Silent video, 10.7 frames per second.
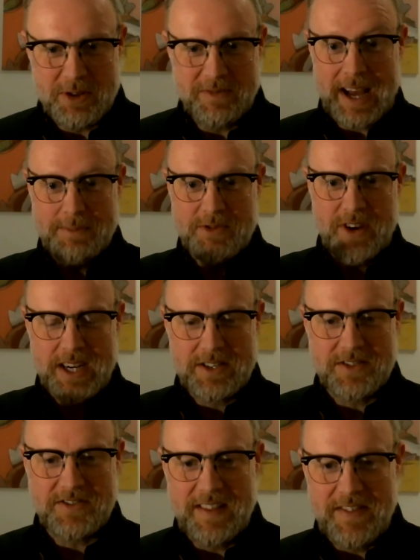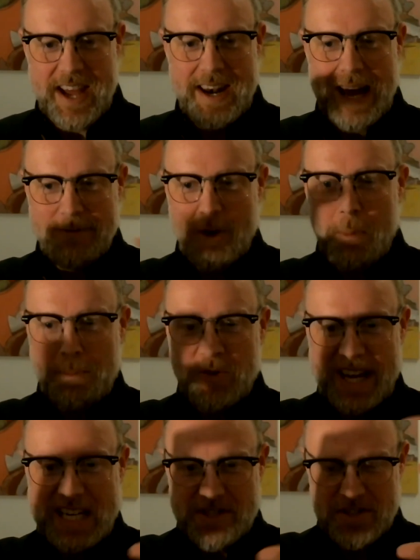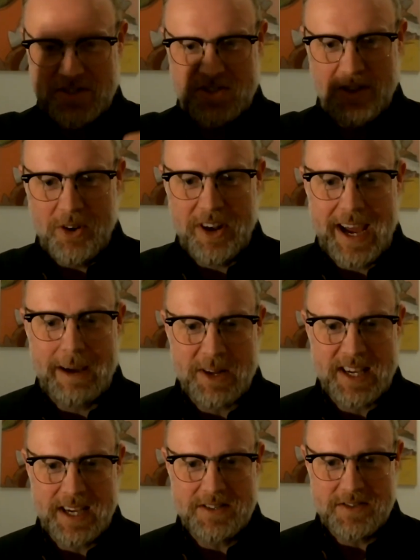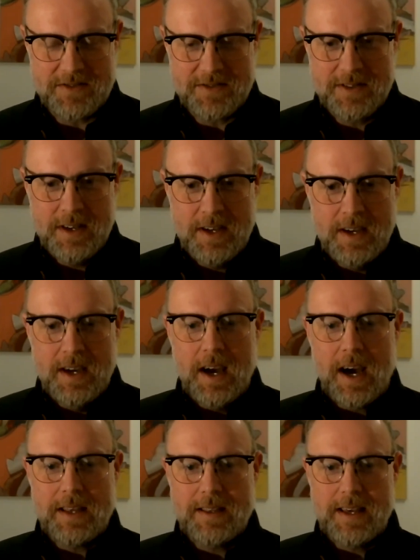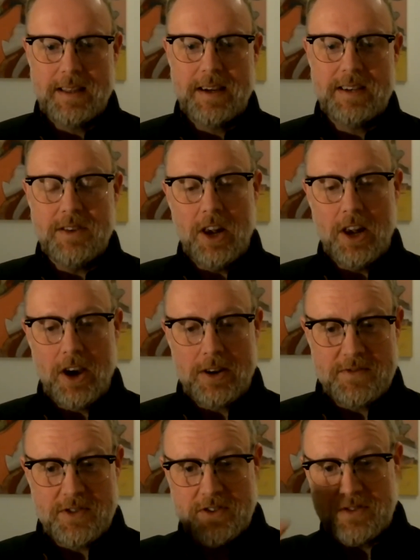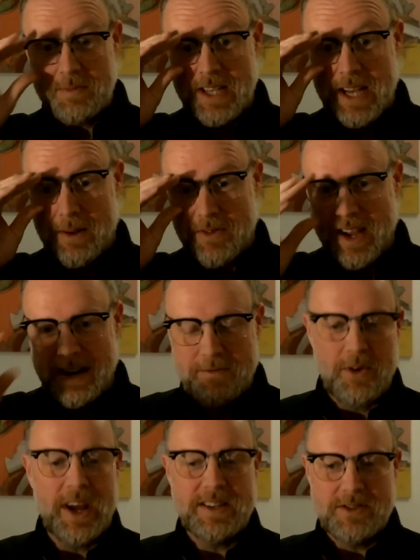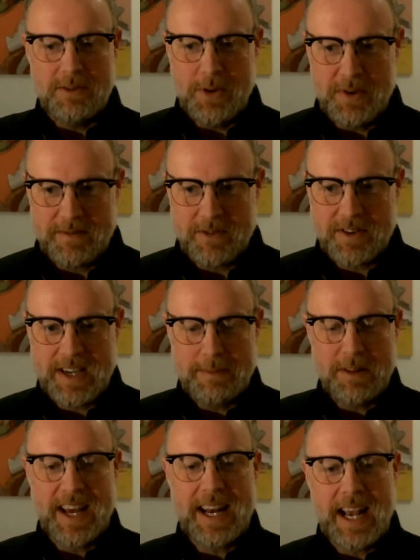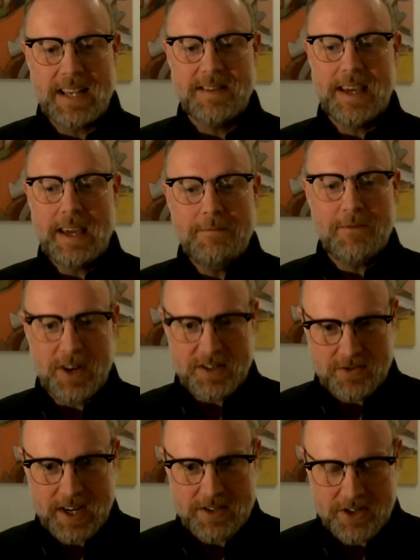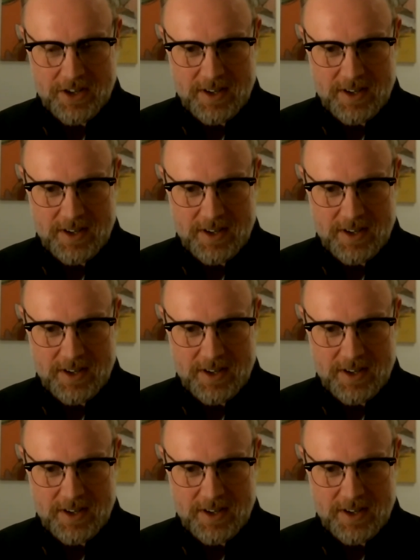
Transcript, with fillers: of abstractions and then have operations on applications I think there's a lot of systems out there for edge computing, for example, that has the infrastructure